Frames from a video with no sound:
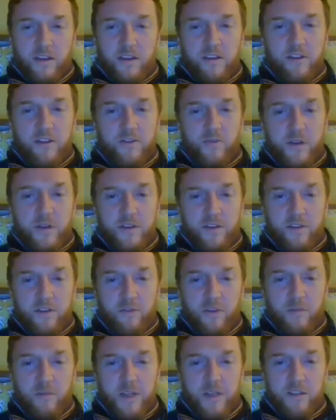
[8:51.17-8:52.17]
In the
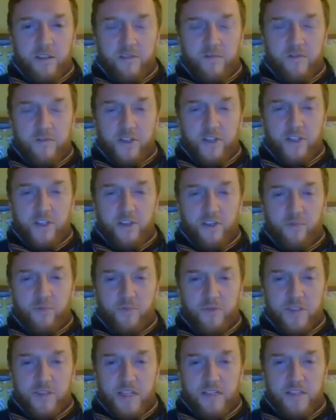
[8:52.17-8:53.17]
23 minutes of the shoot
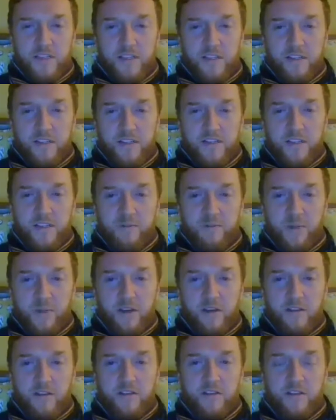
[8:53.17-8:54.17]
presented in
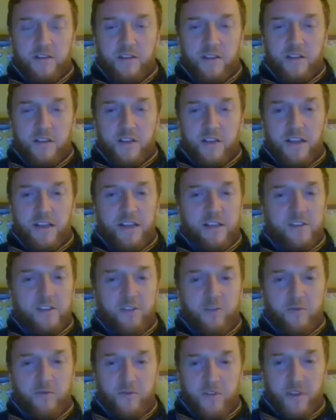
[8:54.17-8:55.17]
cinemas,
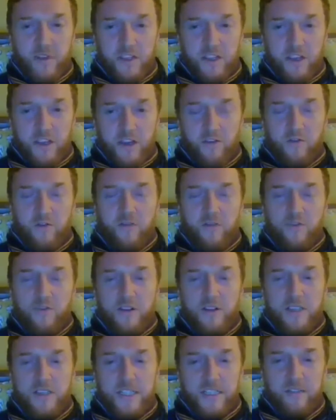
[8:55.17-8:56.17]
later on video,
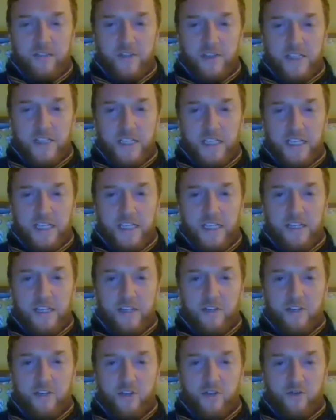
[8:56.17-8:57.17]
DVD,
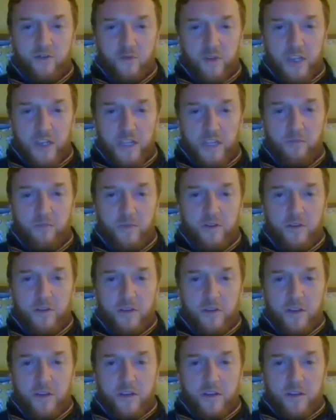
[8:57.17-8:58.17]
stream,
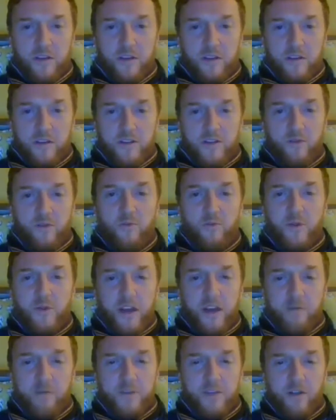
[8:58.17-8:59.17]
she will
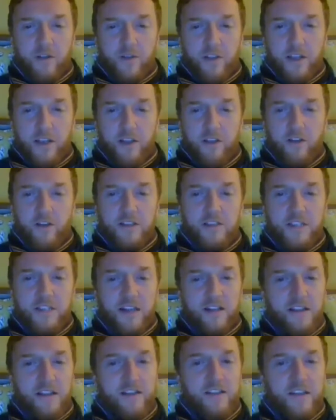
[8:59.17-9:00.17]
become something not
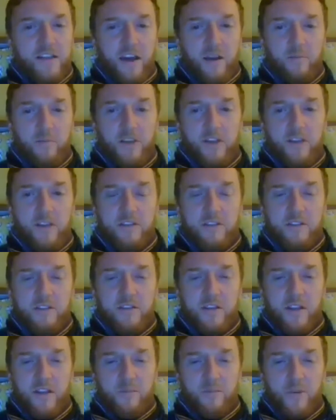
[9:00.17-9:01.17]
exactly timeless,
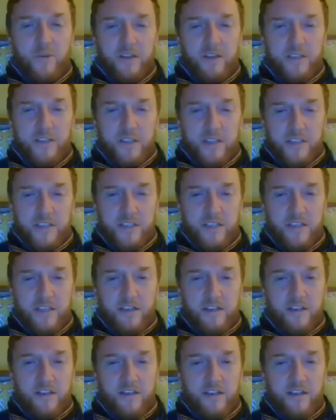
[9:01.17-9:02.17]
but
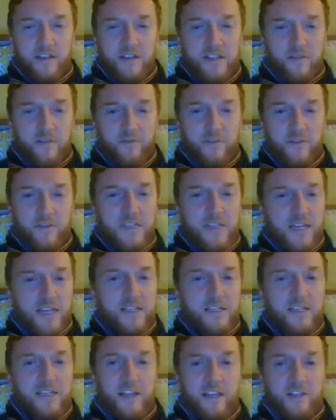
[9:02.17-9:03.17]
existing in a different
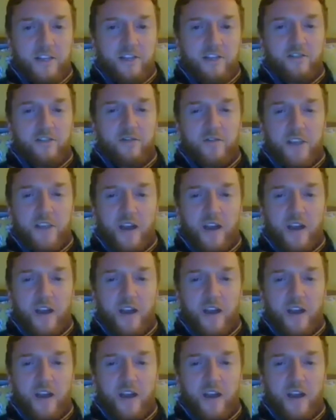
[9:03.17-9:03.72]
designation of